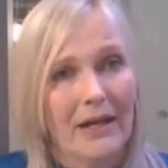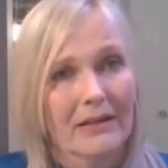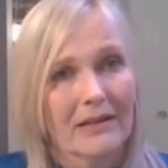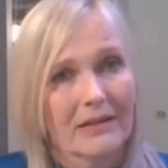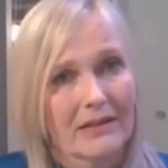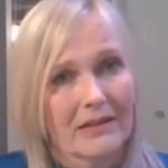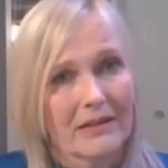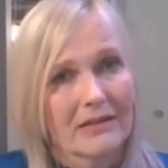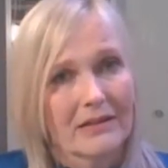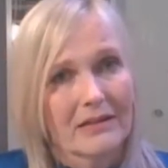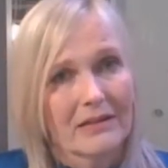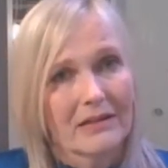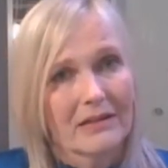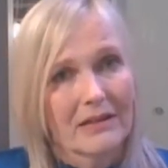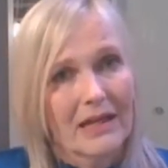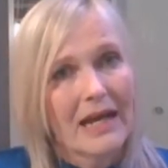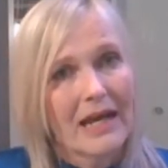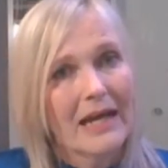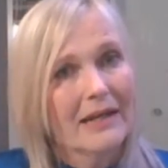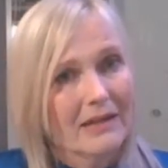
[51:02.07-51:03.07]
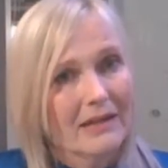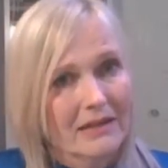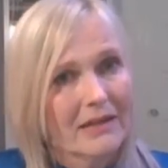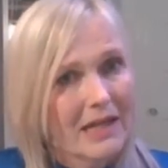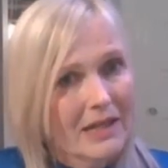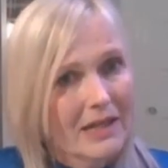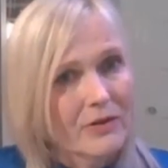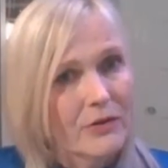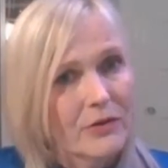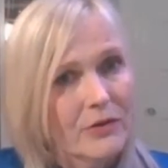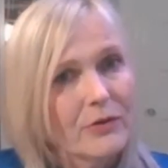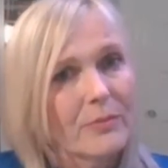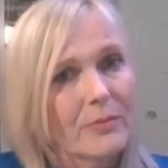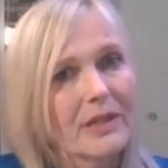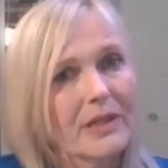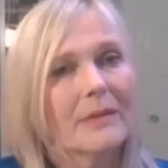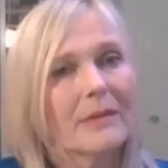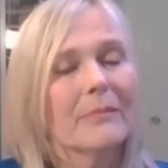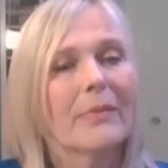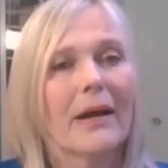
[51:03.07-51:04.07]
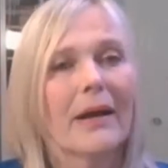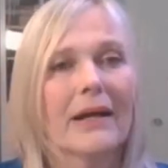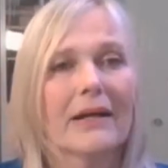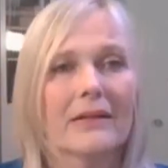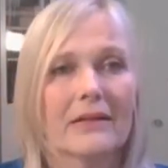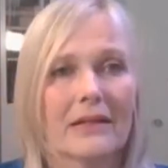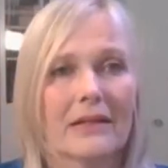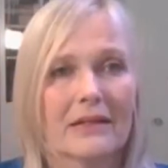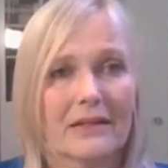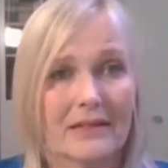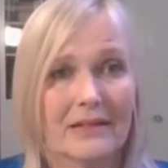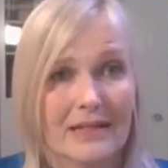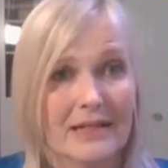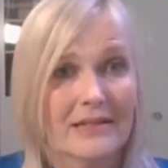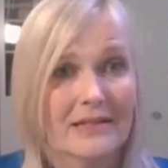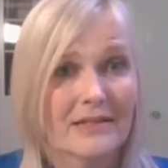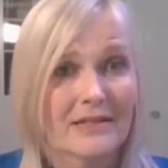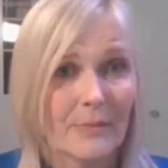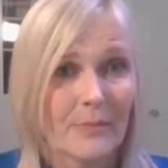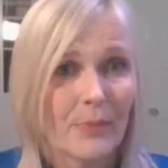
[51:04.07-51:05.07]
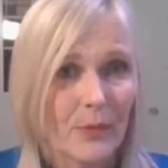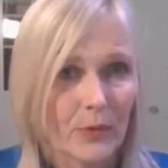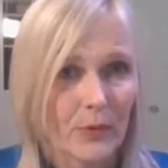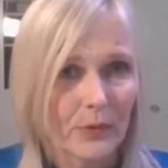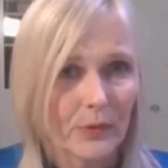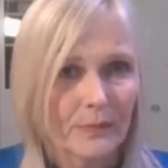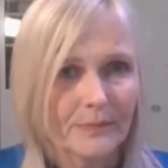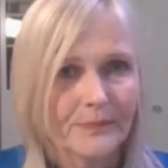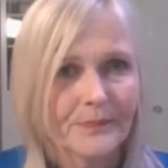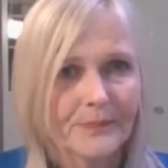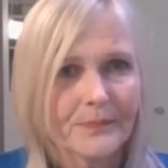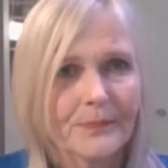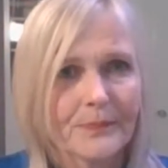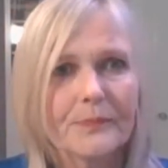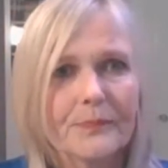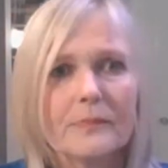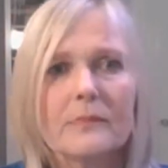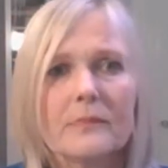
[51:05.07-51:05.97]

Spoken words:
impact and human impact that's important.